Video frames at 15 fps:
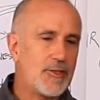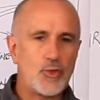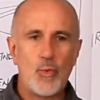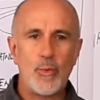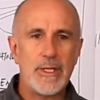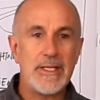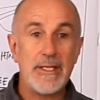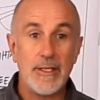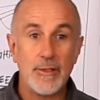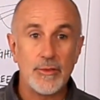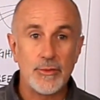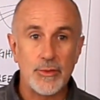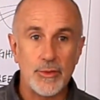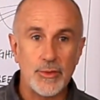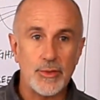20
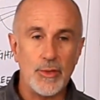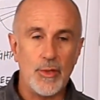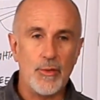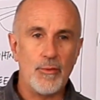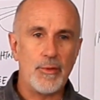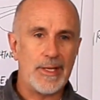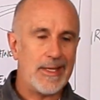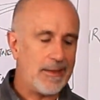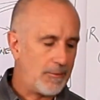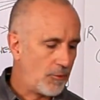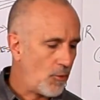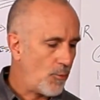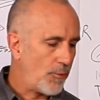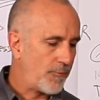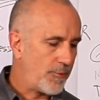years or so, again,
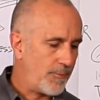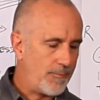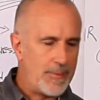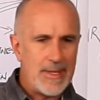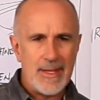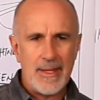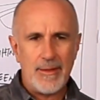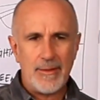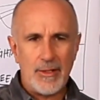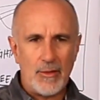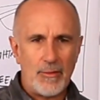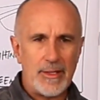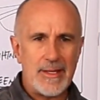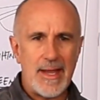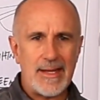going from the
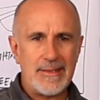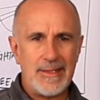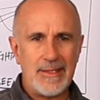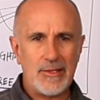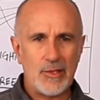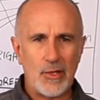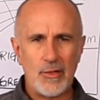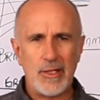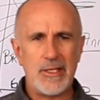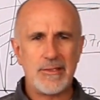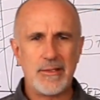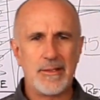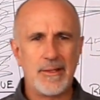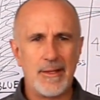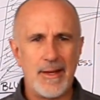early
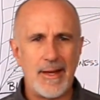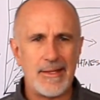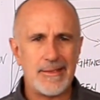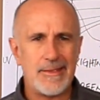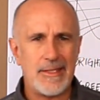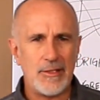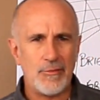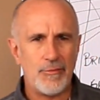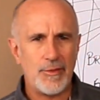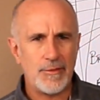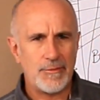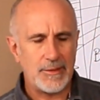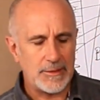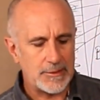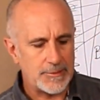1930s into the
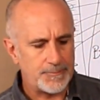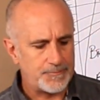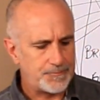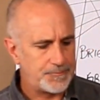1950s.